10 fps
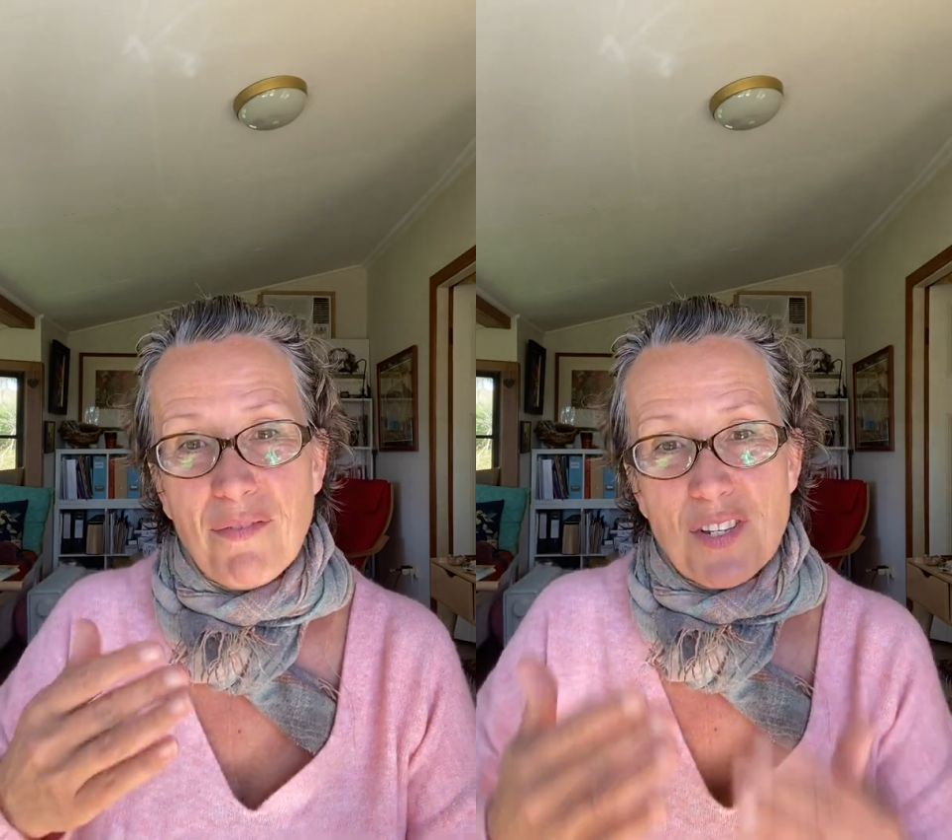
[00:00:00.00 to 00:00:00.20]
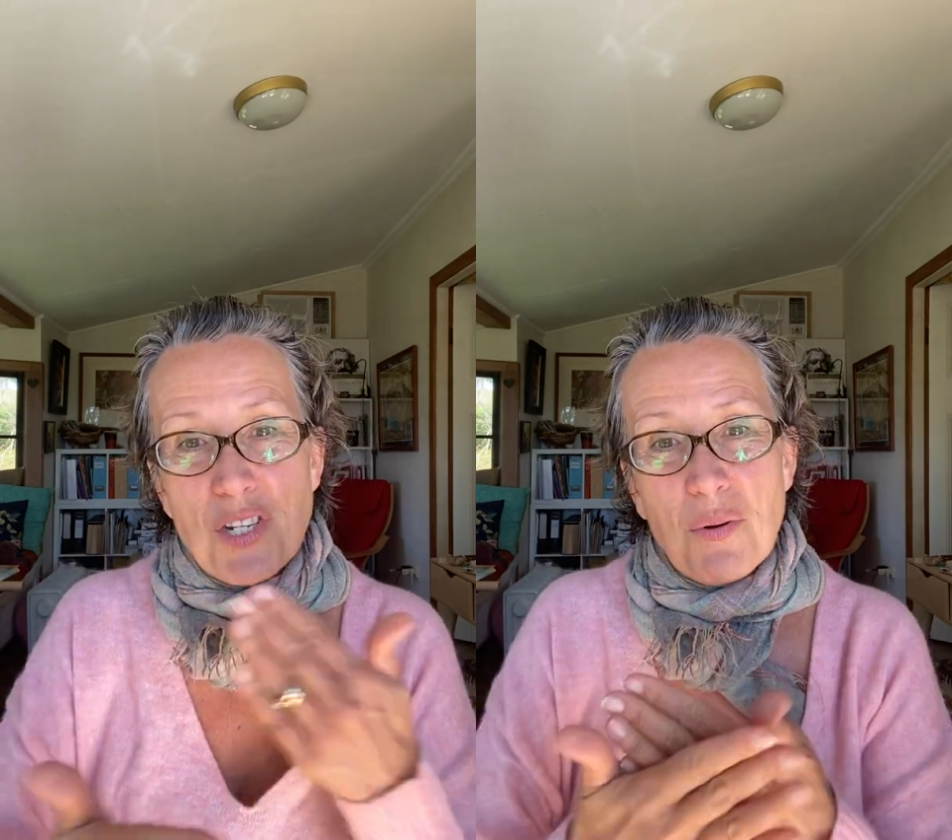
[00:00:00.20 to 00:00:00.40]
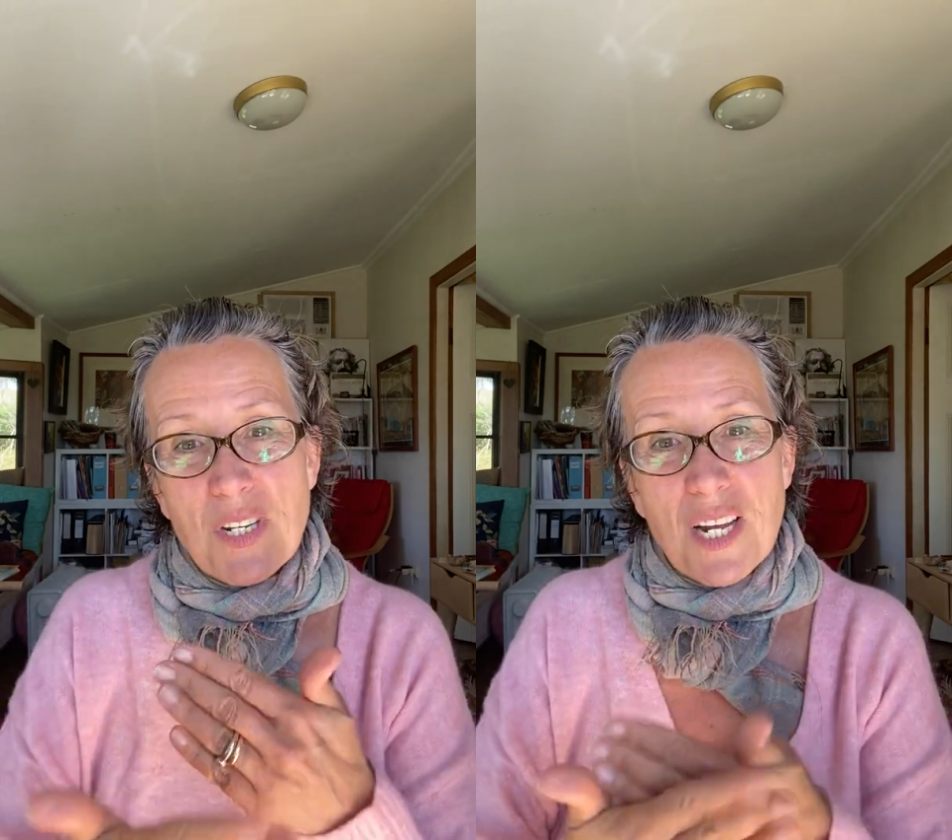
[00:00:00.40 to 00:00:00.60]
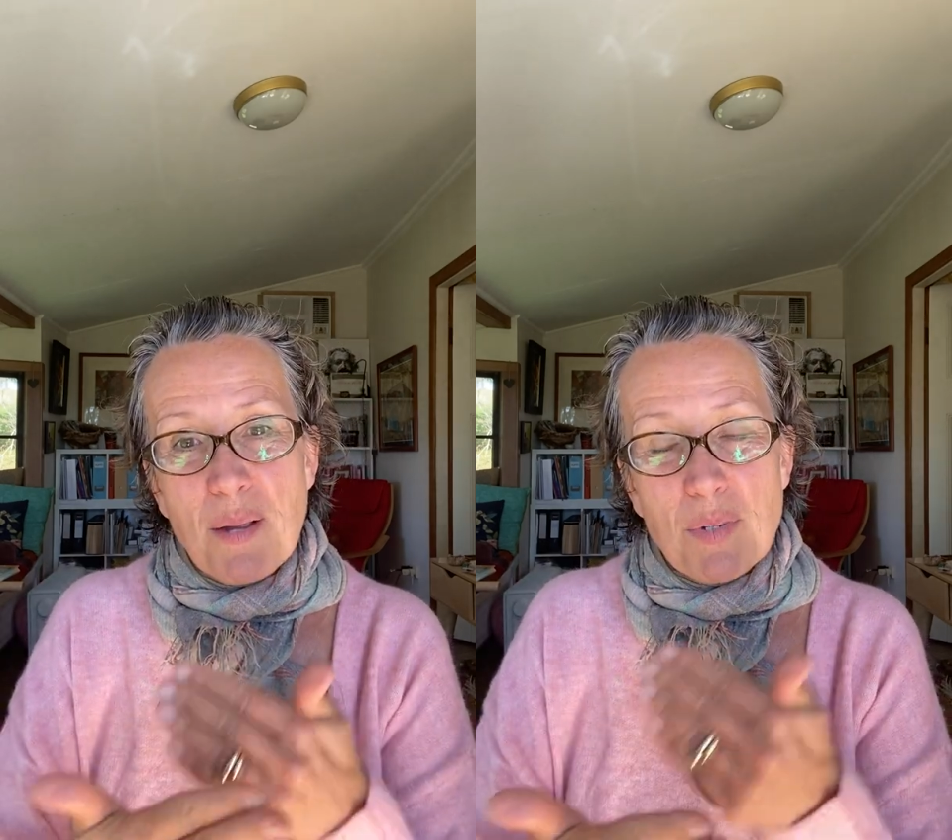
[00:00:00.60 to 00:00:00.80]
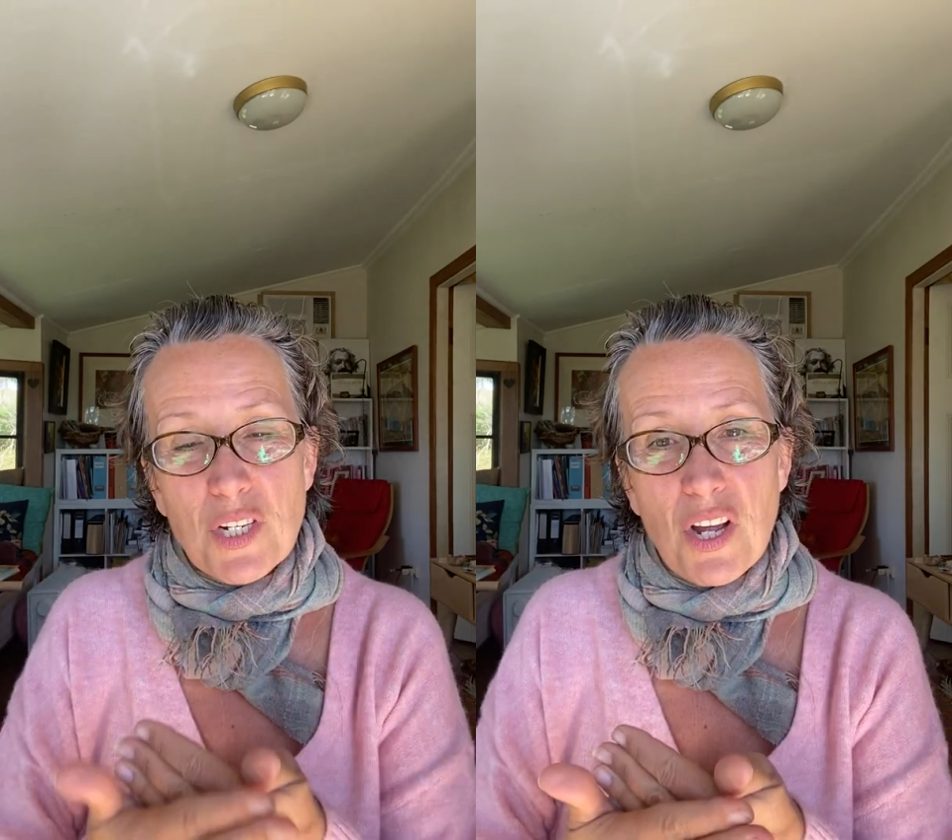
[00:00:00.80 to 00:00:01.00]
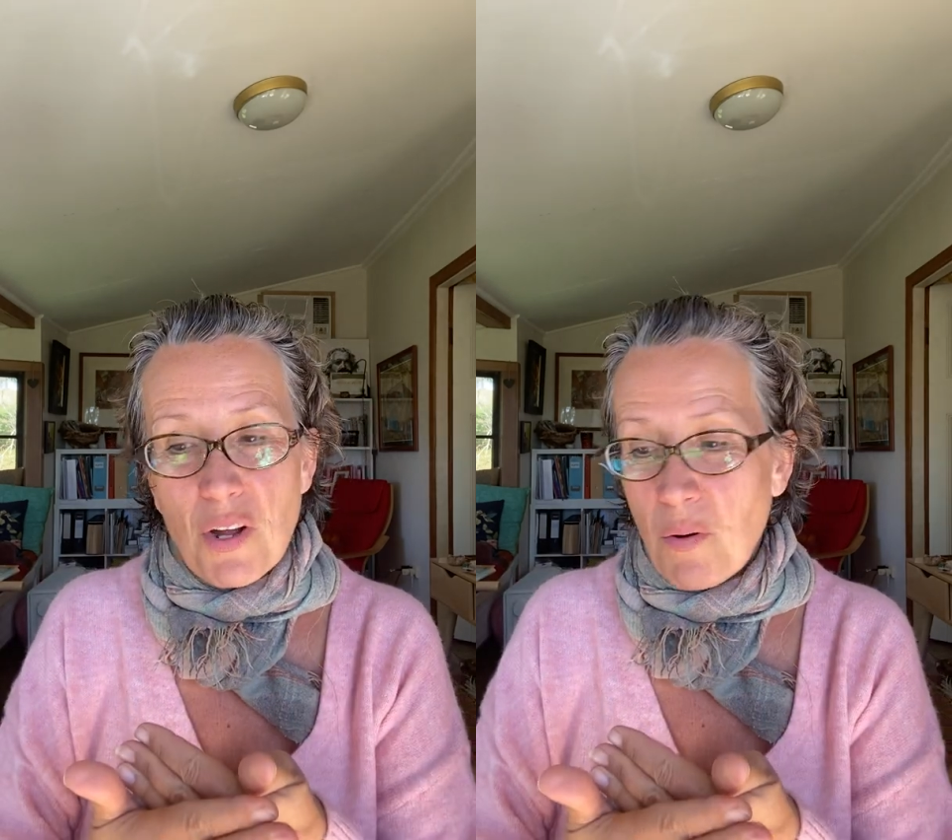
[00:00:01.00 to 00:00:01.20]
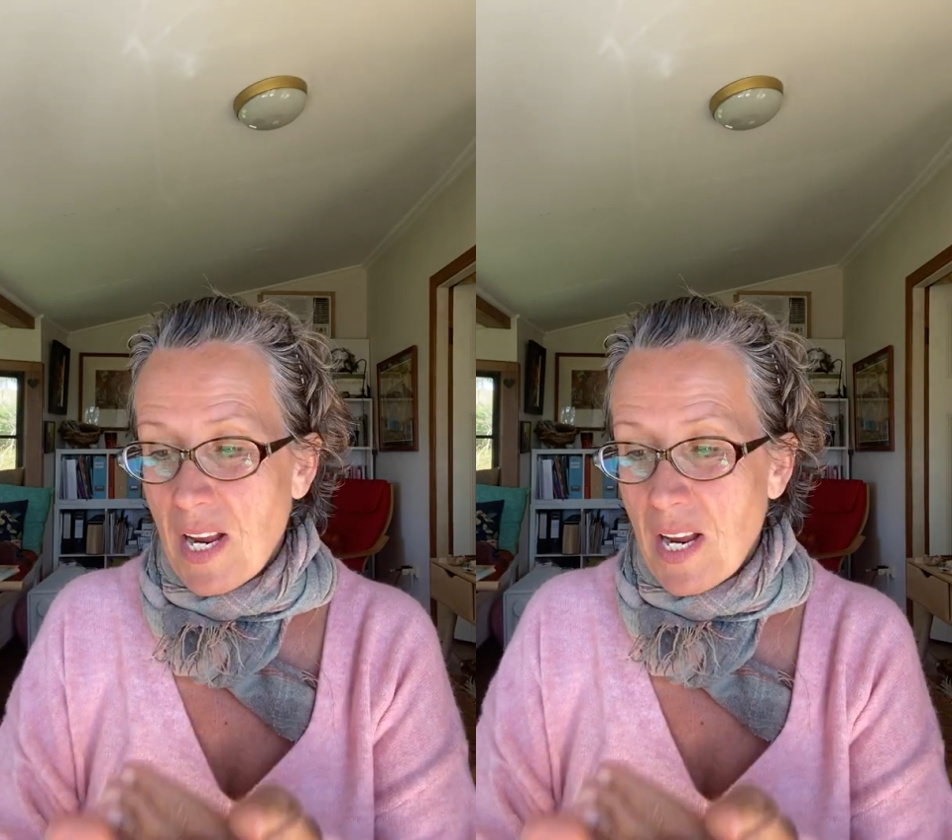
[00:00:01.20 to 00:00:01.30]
it's your time to go,